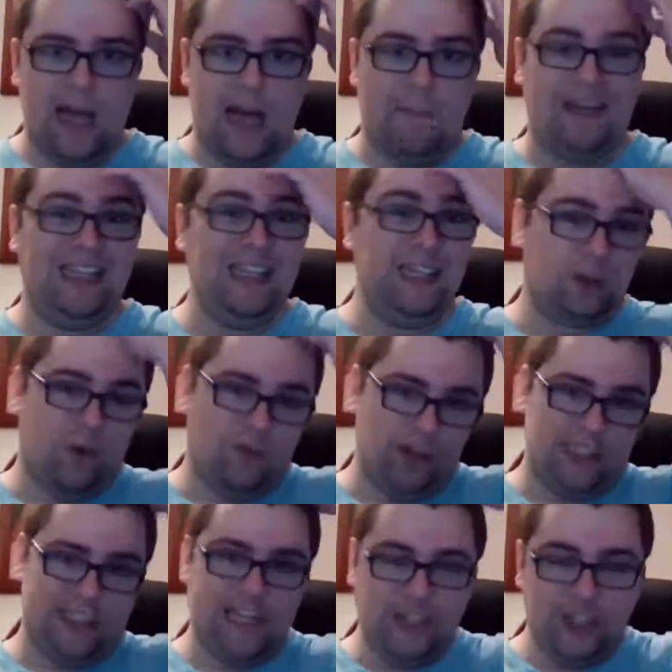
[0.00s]
Uh, but this
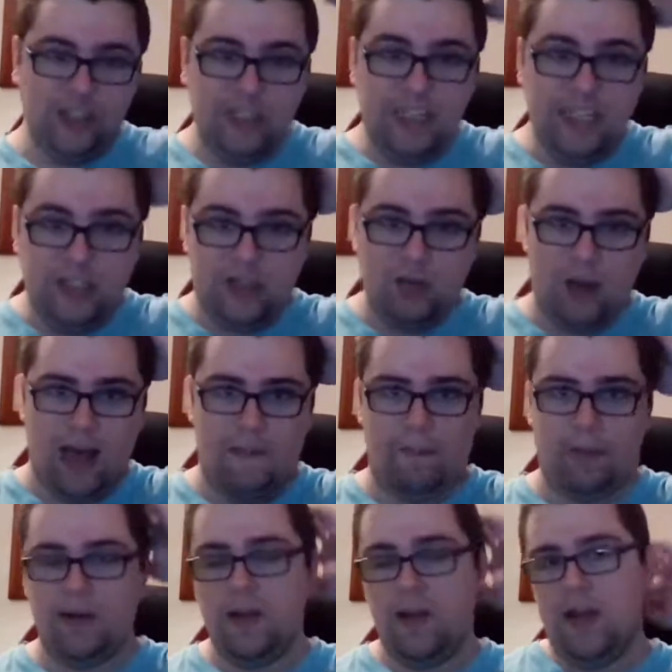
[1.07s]
conversation needs to
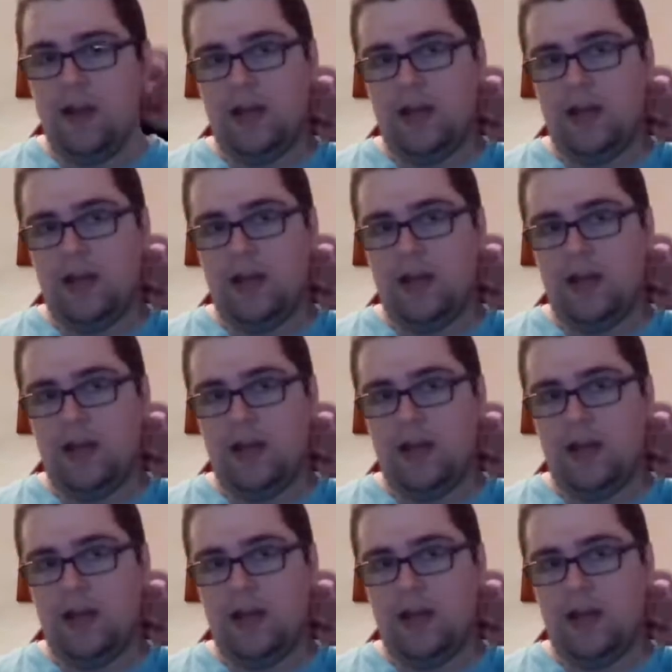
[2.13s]
happen.